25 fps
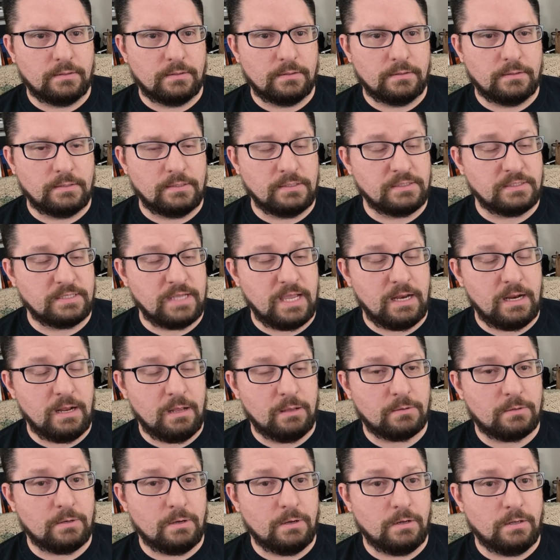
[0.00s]
he's got
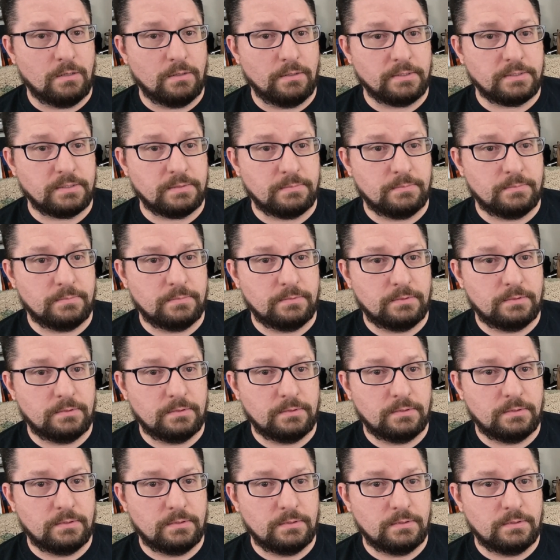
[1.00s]
alcoholism,
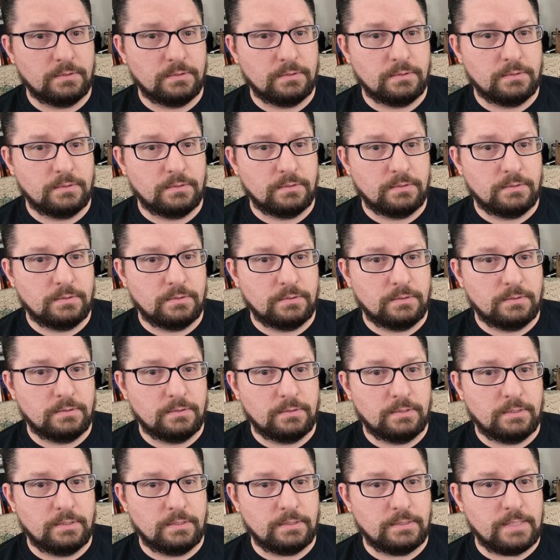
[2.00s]

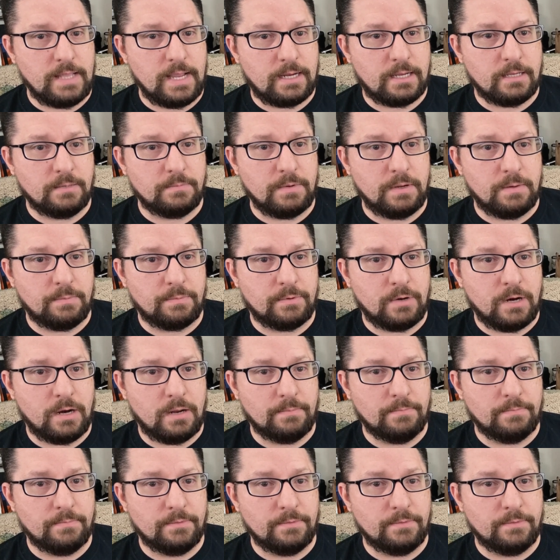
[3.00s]
and that could be a problem,